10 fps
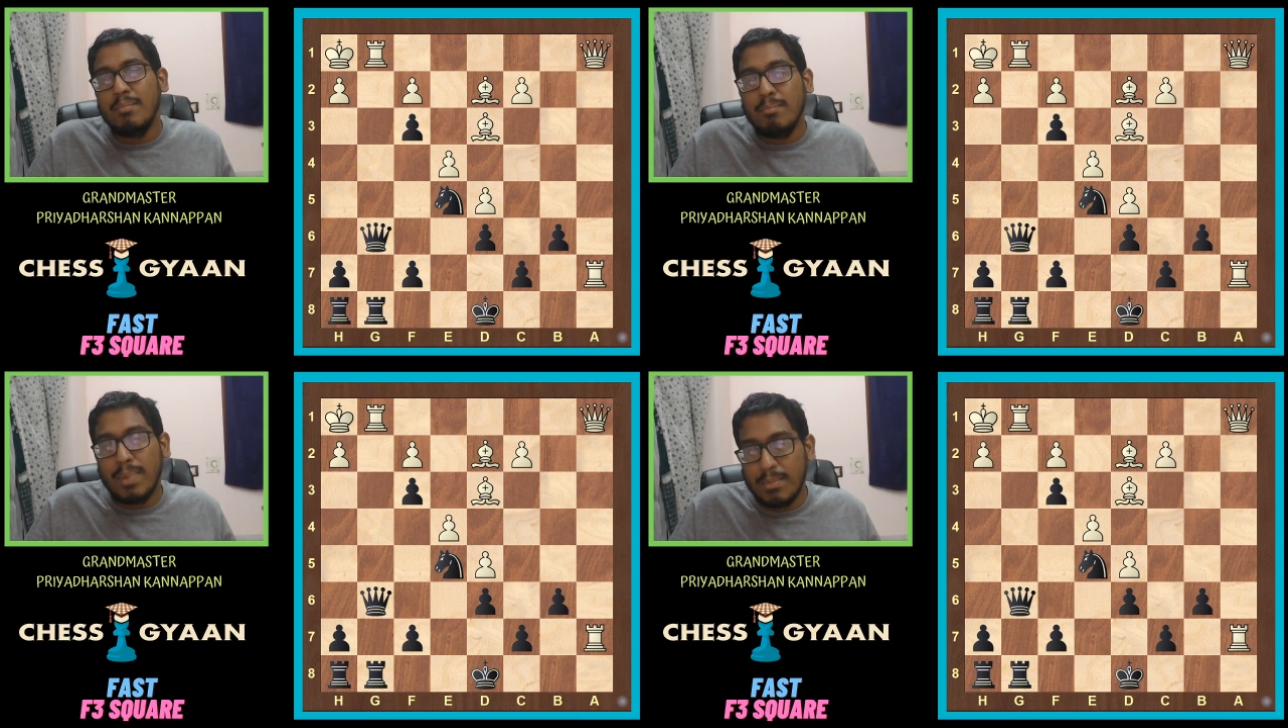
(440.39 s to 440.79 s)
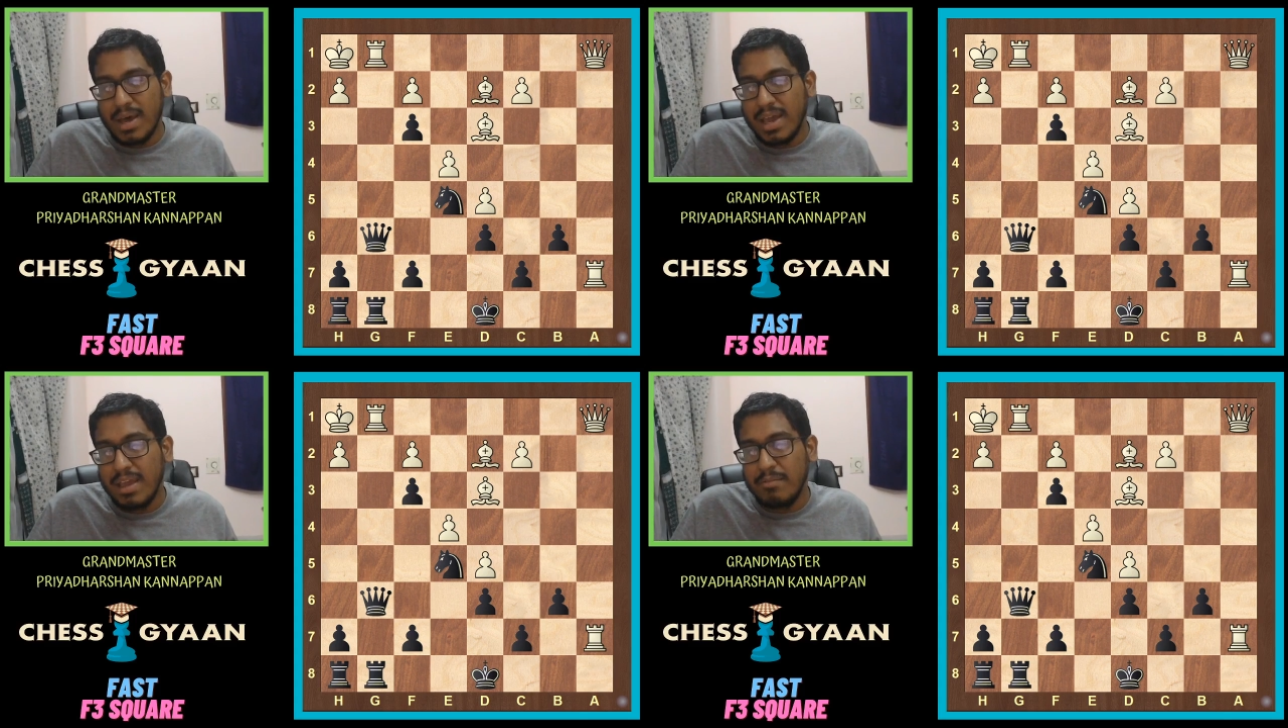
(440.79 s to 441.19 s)
Bye
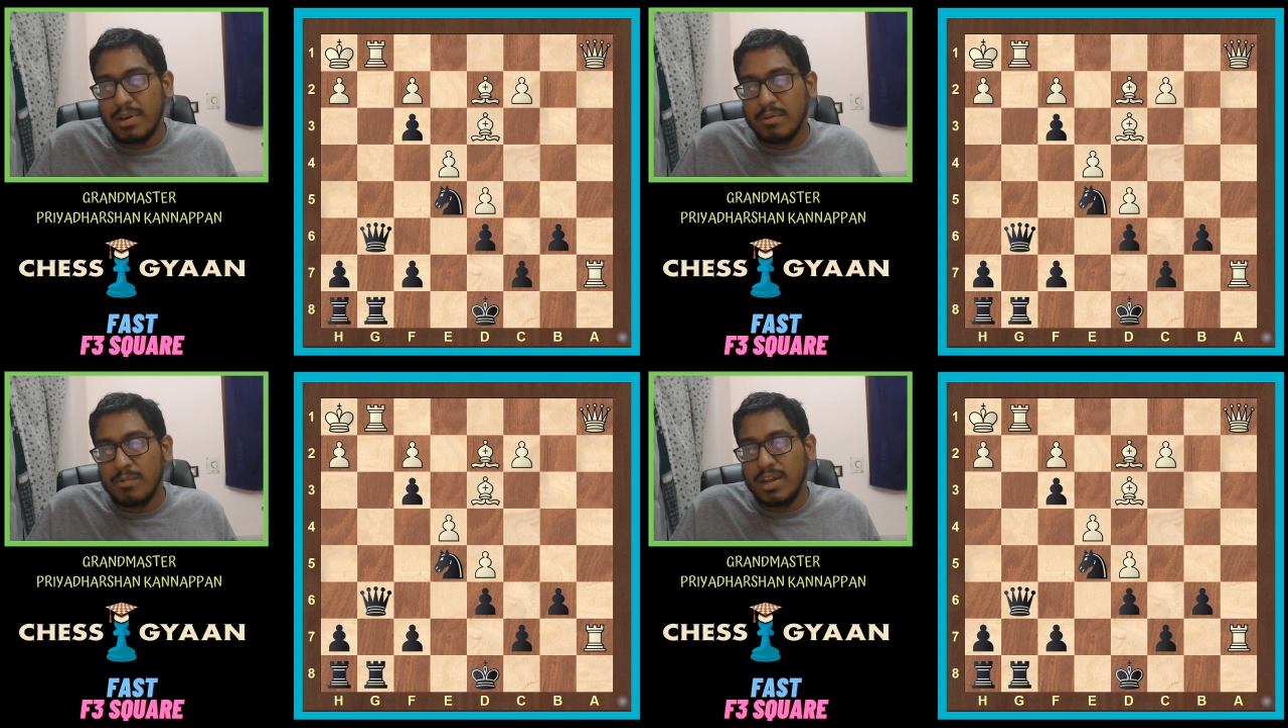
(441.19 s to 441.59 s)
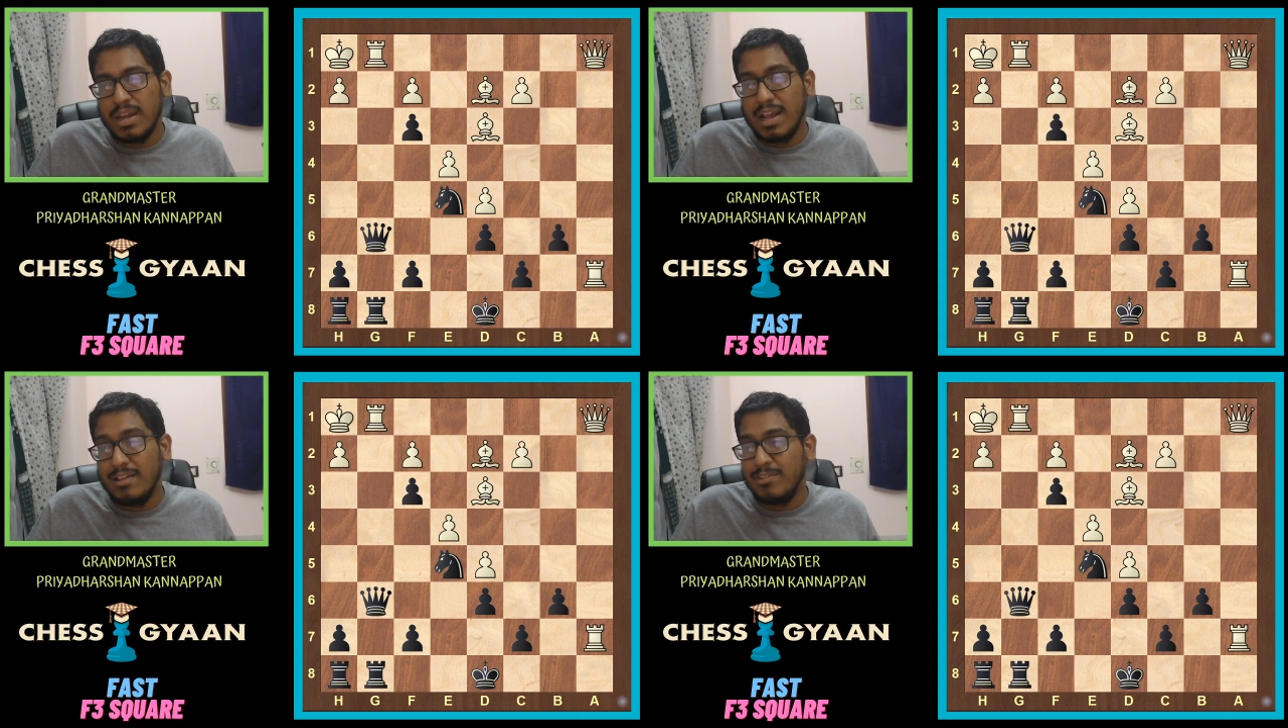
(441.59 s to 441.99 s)
bye everyone.
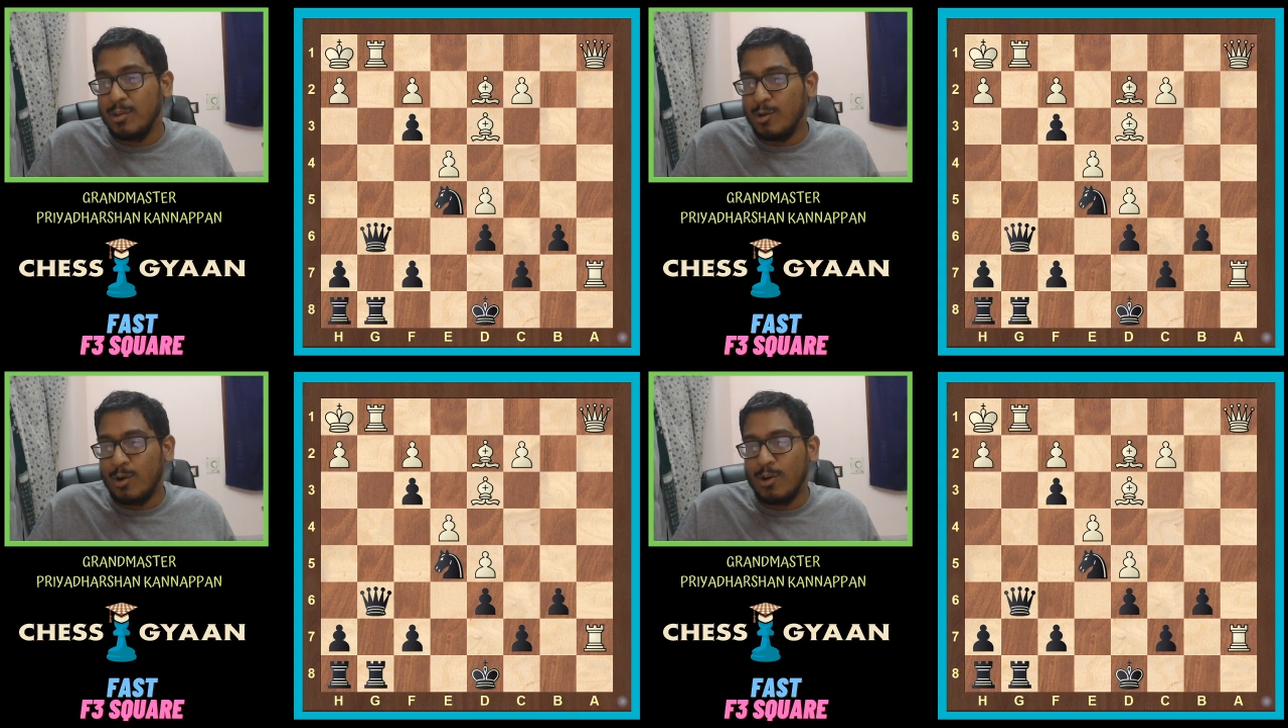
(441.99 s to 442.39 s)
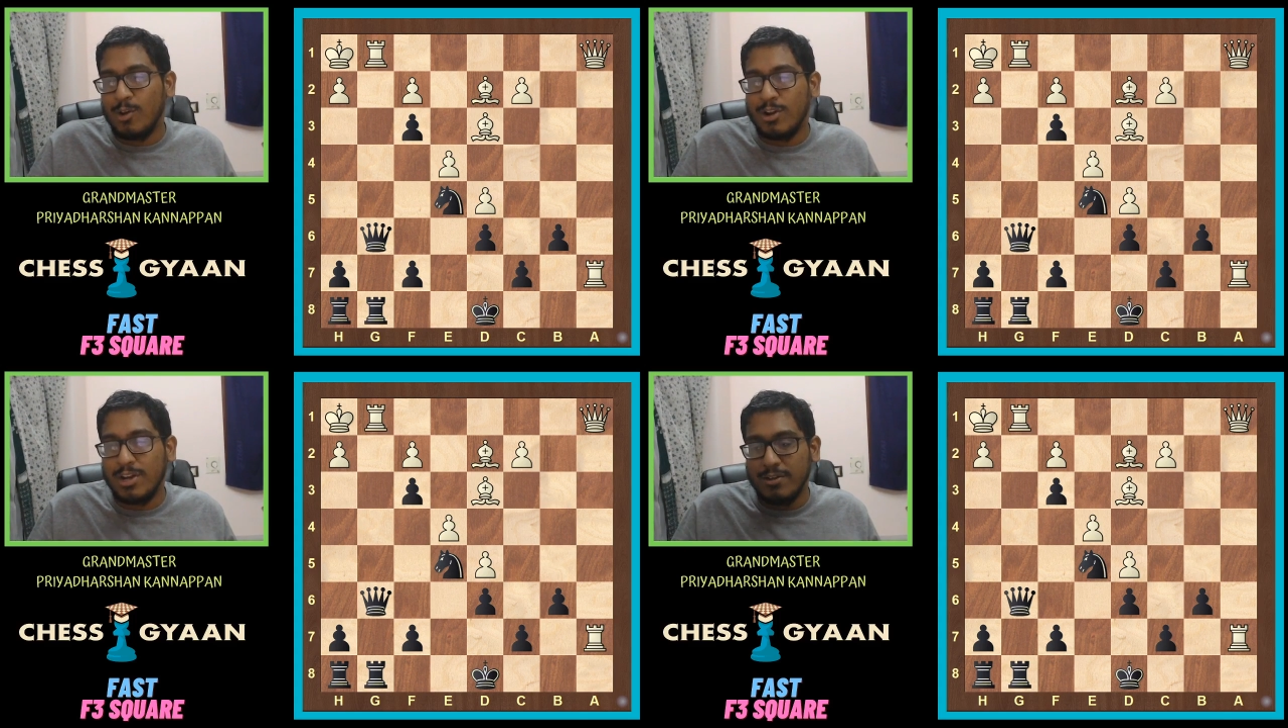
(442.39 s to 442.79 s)
I'll see you all
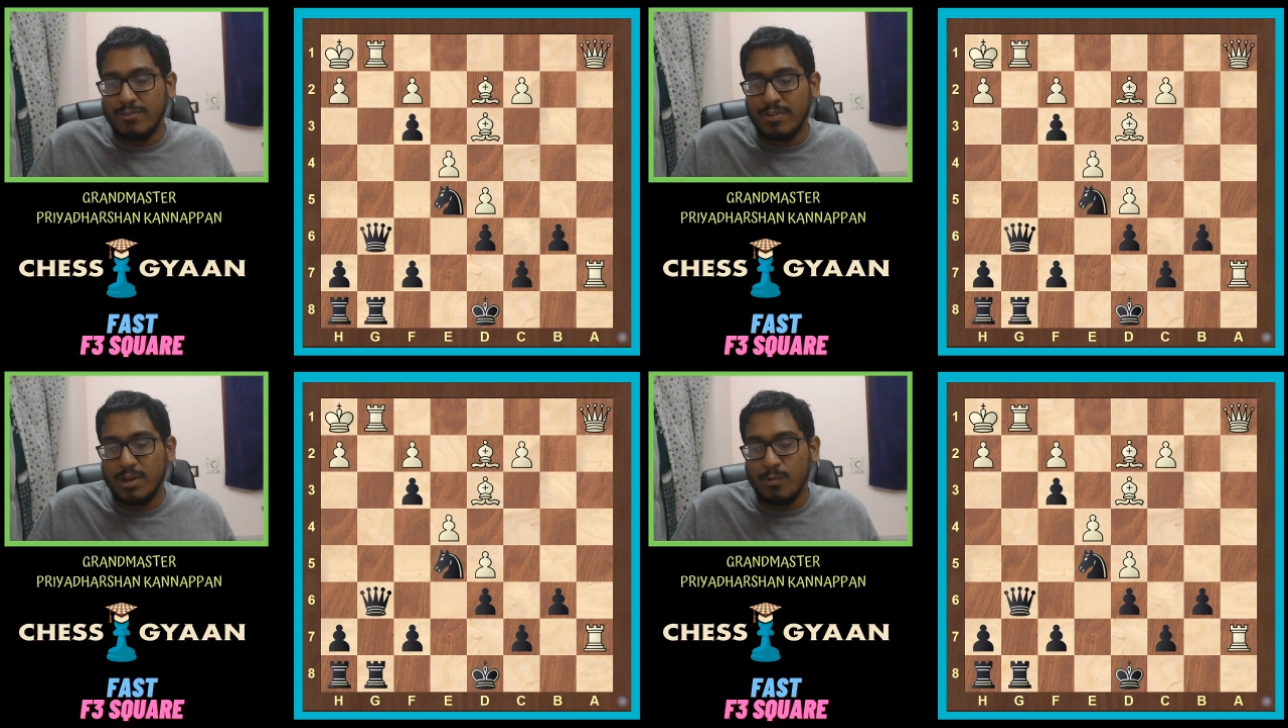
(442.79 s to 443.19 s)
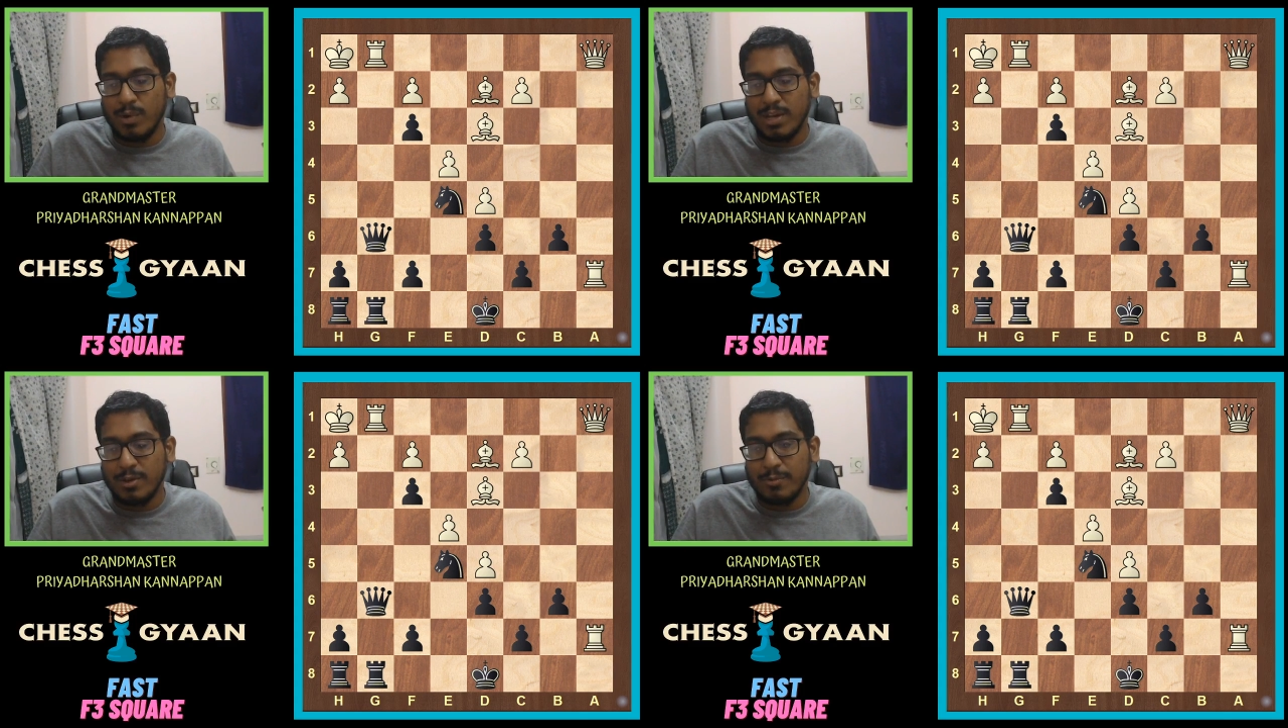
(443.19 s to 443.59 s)
on a different
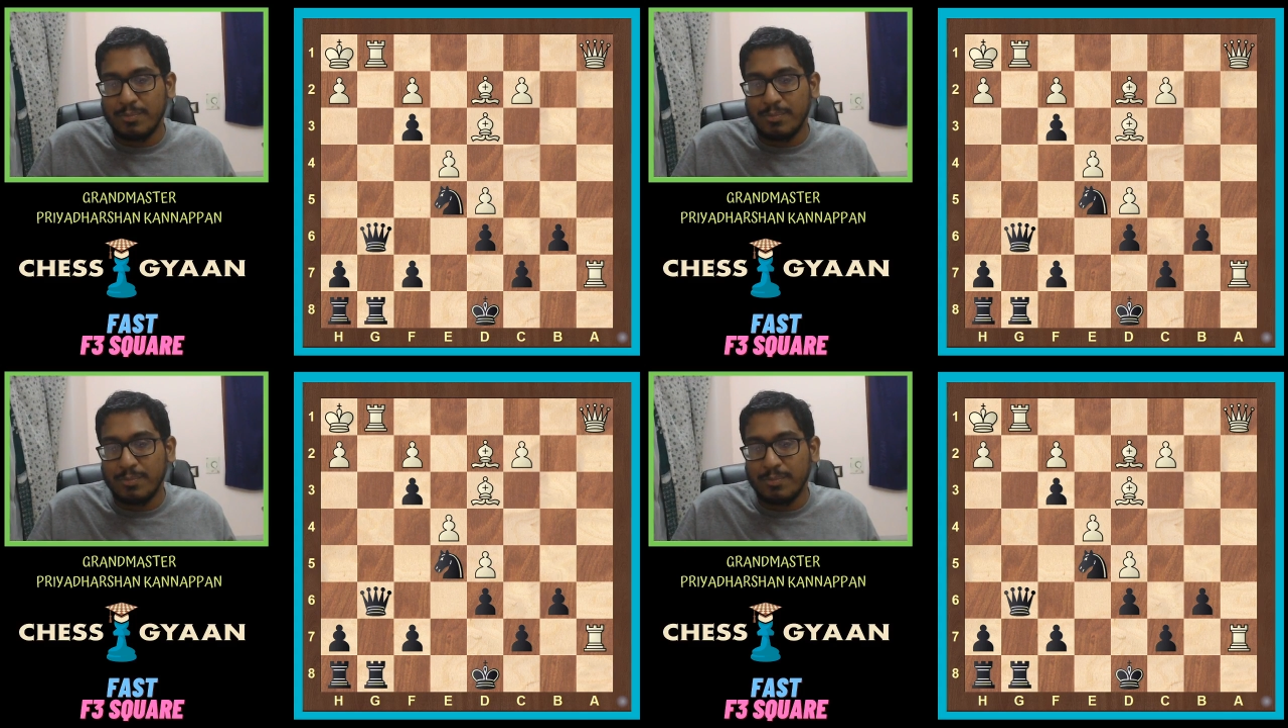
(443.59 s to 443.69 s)
video.